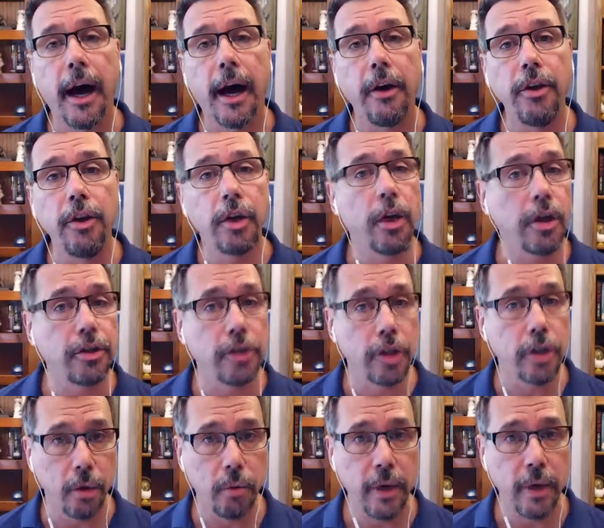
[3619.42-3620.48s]
You can
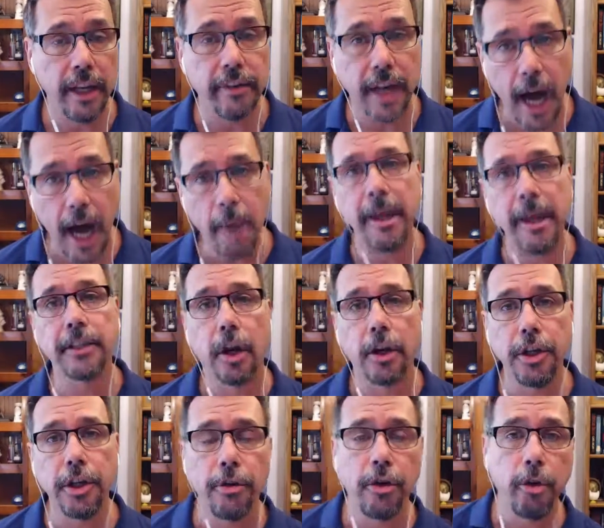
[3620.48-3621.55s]
also leave comments
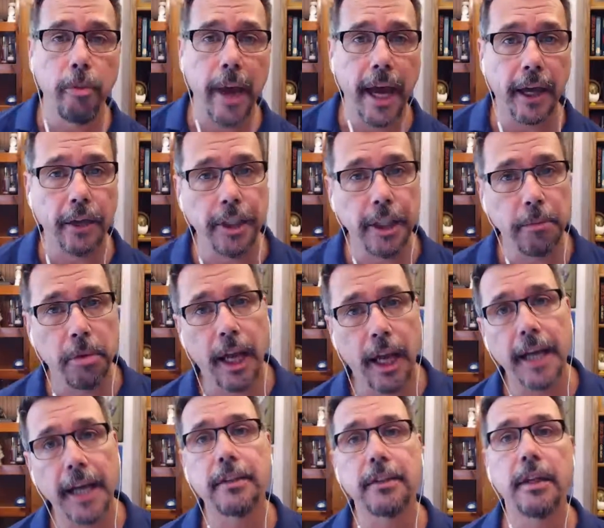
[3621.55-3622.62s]
on YouTube and G+,
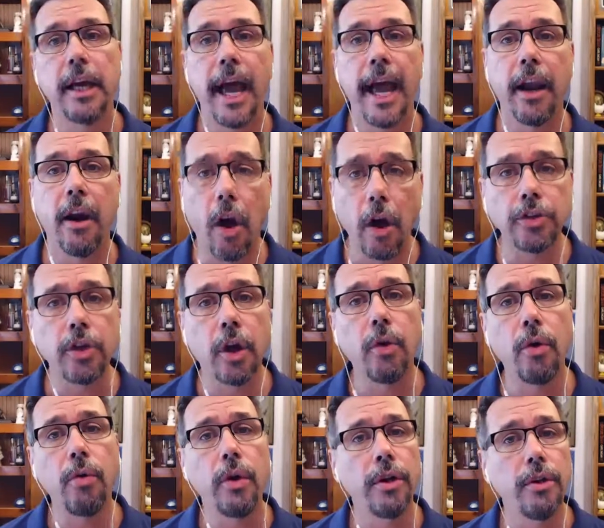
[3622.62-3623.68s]
and
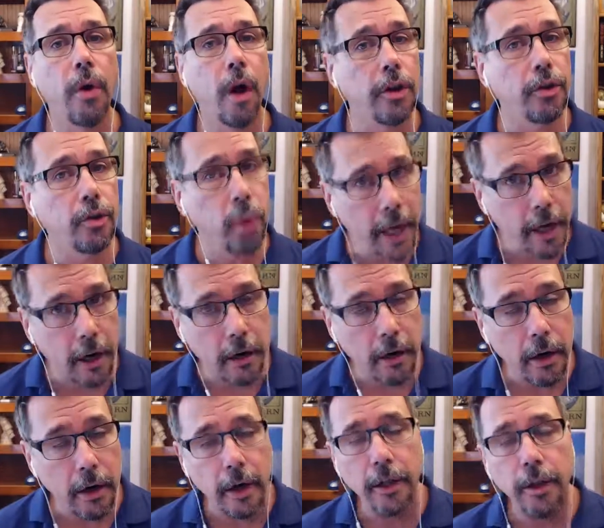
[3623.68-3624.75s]
also on
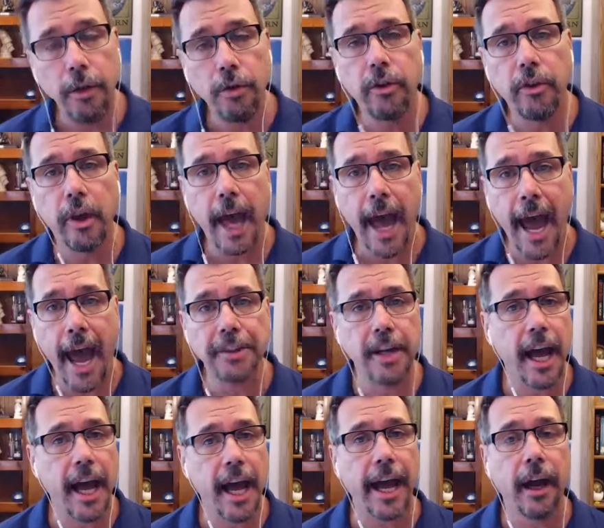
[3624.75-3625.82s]
Twitter, use the
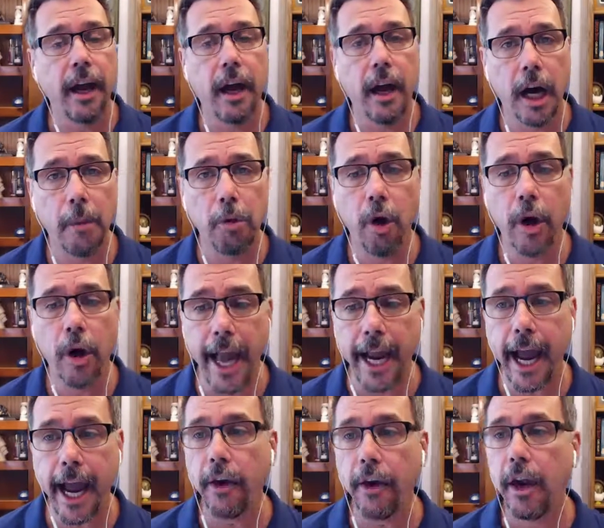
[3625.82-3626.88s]
hashtag Hubble
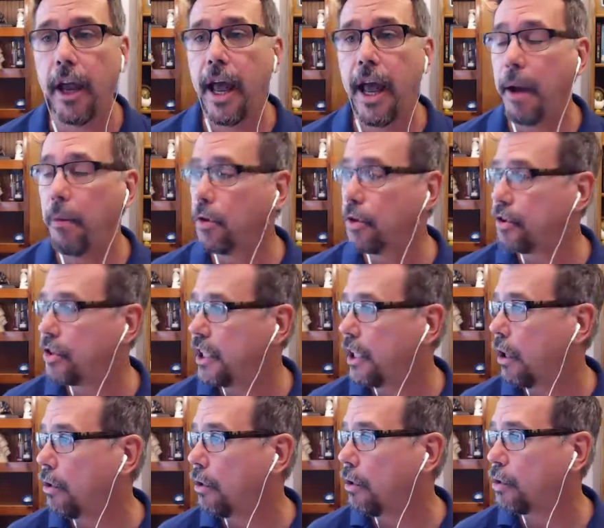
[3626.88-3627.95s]
Hangout, and we'll see
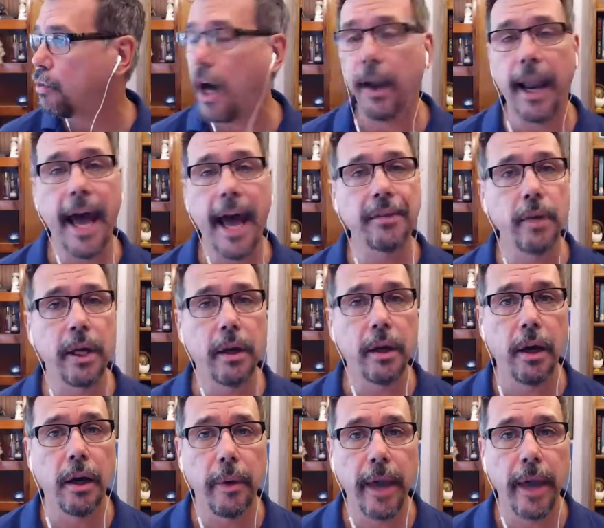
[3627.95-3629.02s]
those as well. Last week
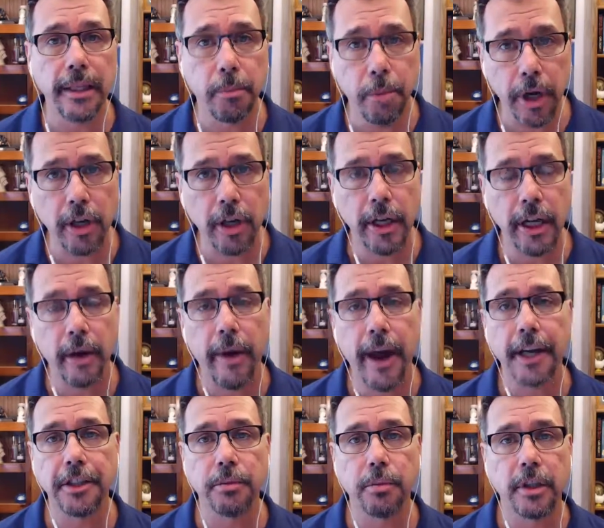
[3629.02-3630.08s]
we had some pretty good
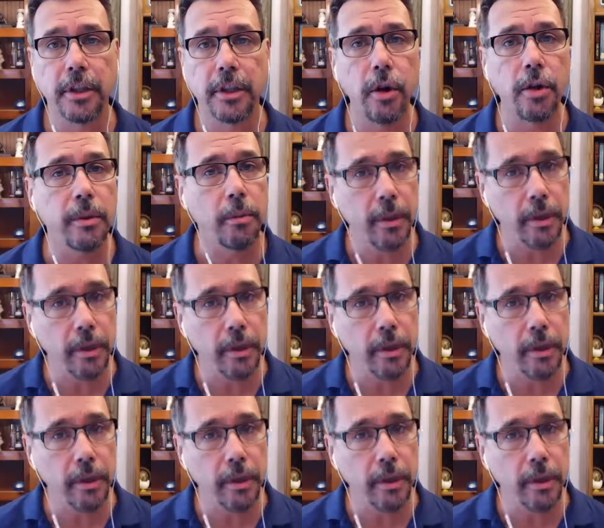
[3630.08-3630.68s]
interactions with those, and